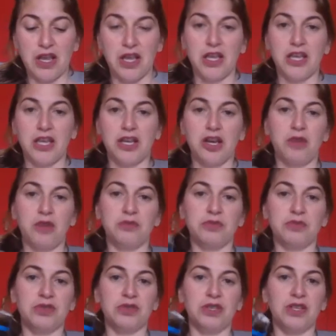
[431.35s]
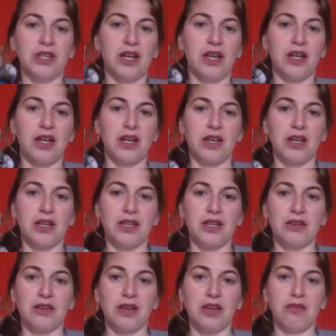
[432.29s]
it comes in a
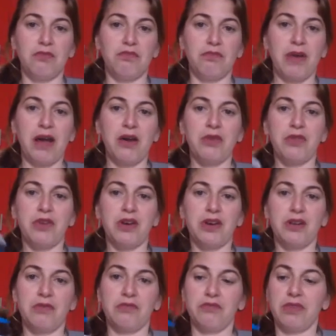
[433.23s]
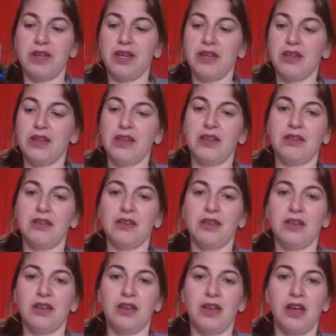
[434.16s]
in, in powder and very,
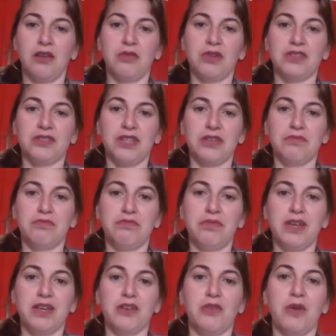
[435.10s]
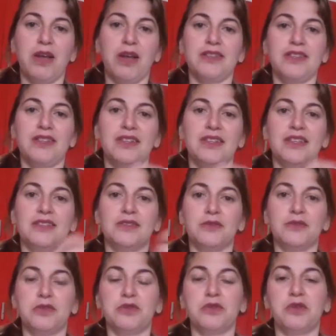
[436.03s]
I will say, big quantity,
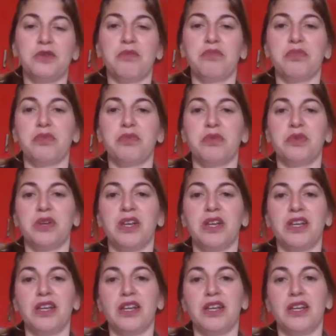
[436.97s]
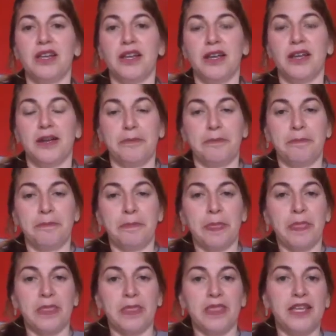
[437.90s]
so you can put it in uh,
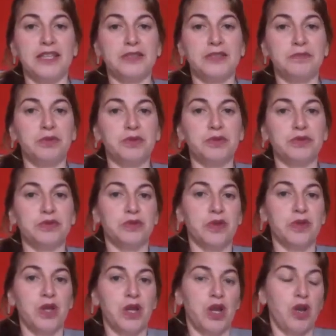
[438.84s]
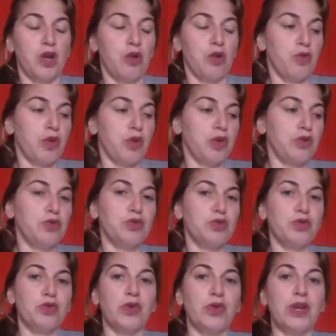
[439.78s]
teaspoons with your
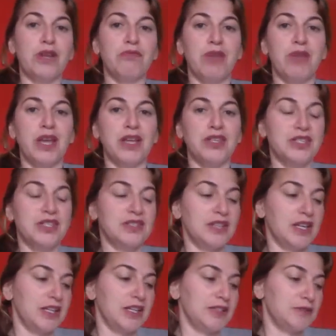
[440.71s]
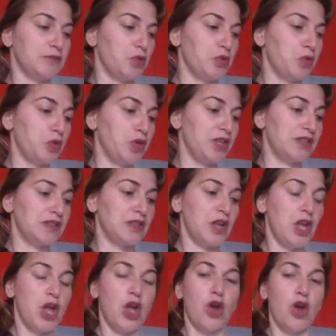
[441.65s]
green veggies and smoothies.
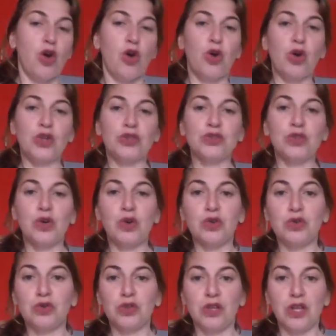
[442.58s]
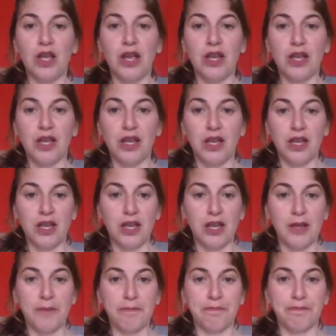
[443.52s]
Also,
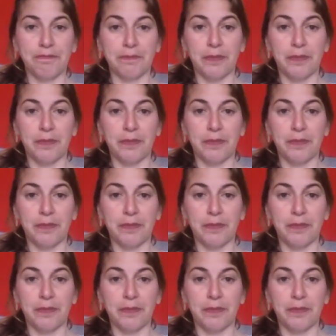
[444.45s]
I um,